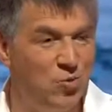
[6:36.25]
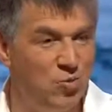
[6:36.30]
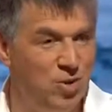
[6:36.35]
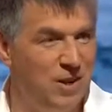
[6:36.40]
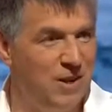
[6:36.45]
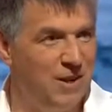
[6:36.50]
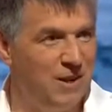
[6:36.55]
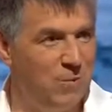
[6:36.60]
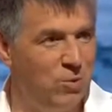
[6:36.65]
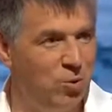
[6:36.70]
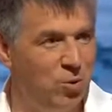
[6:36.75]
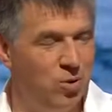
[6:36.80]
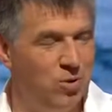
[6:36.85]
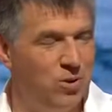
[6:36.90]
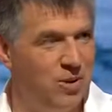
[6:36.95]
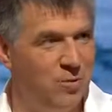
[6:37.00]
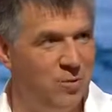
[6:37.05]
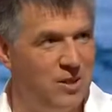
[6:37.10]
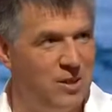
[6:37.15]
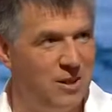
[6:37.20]
really
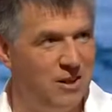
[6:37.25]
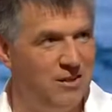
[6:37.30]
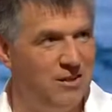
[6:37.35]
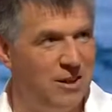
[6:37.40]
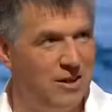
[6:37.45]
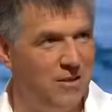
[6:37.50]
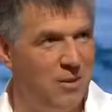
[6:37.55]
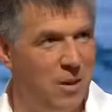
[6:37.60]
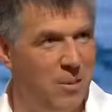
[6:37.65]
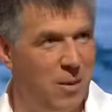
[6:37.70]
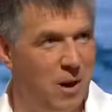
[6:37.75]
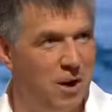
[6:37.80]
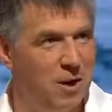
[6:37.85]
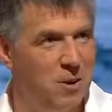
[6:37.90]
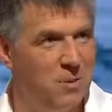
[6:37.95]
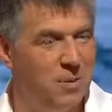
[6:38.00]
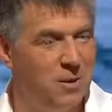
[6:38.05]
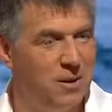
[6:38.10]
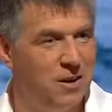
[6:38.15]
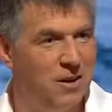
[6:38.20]
important that we don't give up hope.